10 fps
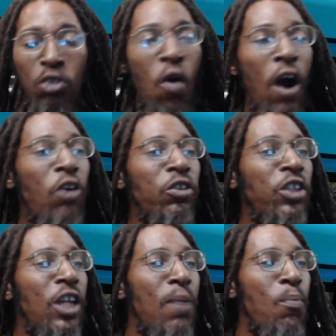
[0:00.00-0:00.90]
You are going
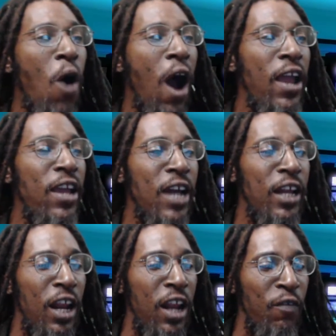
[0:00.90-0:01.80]
to see the boy in
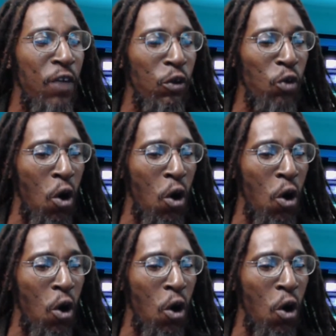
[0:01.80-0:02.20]
the living